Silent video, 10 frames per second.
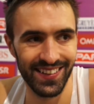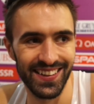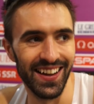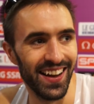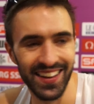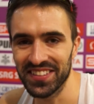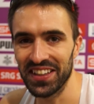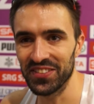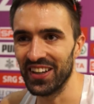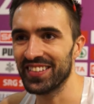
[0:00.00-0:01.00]
It
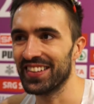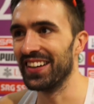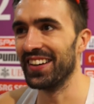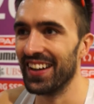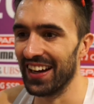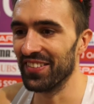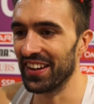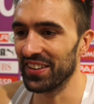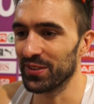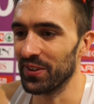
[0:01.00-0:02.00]
sounds nice to have
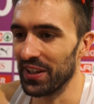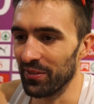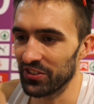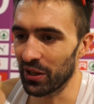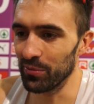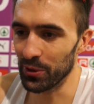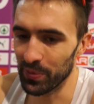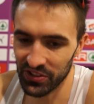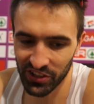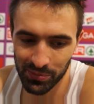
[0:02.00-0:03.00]
that next to my name,
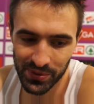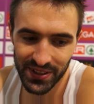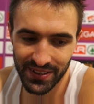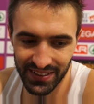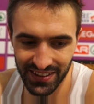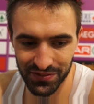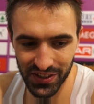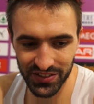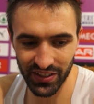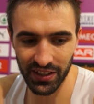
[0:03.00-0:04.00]
European champion,
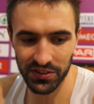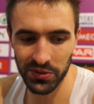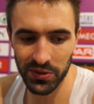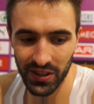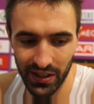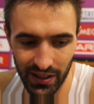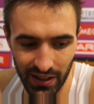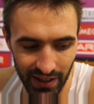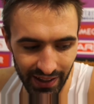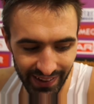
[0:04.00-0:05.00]
first title,
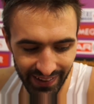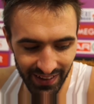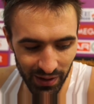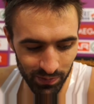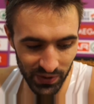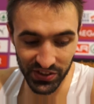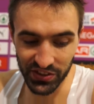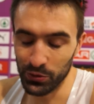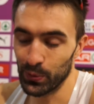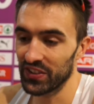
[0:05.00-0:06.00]
a
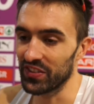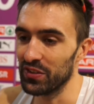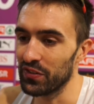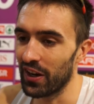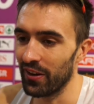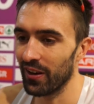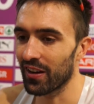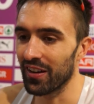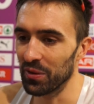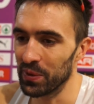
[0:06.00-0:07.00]
season's best in the final. I
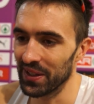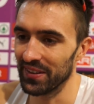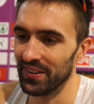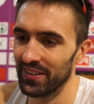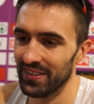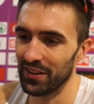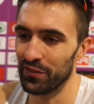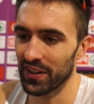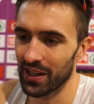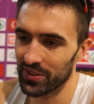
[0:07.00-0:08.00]
can't complain, you know.
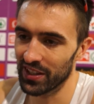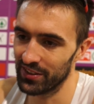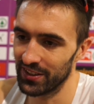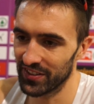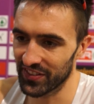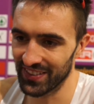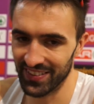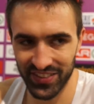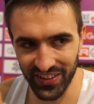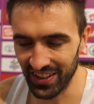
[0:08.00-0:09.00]
Everything came together,
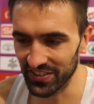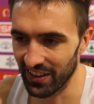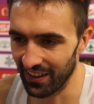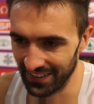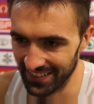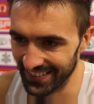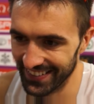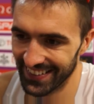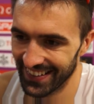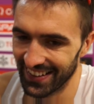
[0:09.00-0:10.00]
the stars aligned,
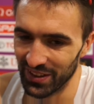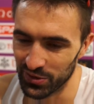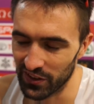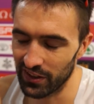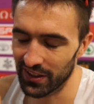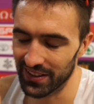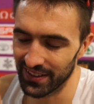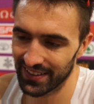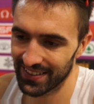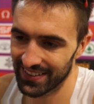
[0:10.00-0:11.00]
and I was very lucky.